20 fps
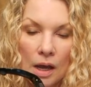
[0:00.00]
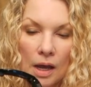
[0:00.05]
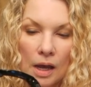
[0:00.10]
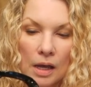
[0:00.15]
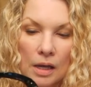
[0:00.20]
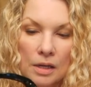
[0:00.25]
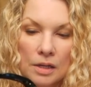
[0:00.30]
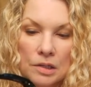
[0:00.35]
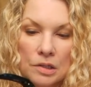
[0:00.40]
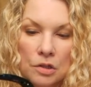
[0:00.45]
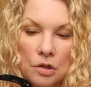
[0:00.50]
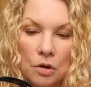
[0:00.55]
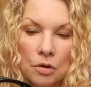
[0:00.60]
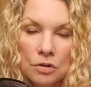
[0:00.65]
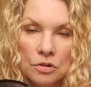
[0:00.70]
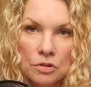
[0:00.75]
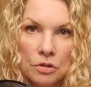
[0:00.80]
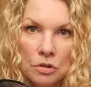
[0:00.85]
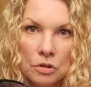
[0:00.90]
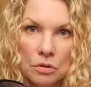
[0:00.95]
And
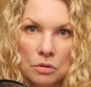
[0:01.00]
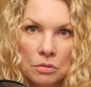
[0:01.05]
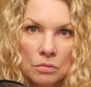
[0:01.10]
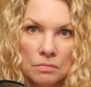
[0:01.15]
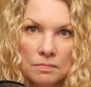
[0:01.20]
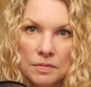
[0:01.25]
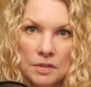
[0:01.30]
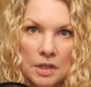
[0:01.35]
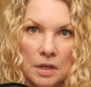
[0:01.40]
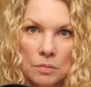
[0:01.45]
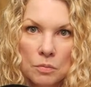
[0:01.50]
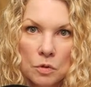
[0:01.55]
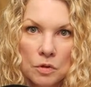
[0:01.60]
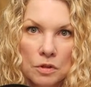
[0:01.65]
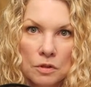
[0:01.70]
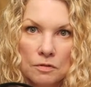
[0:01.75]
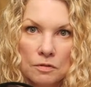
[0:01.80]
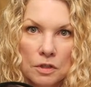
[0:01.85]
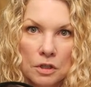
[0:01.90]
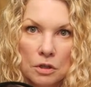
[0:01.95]
also, same
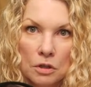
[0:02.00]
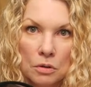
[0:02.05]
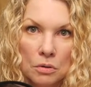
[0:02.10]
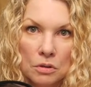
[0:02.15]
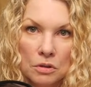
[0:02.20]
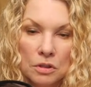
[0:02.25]
with the video,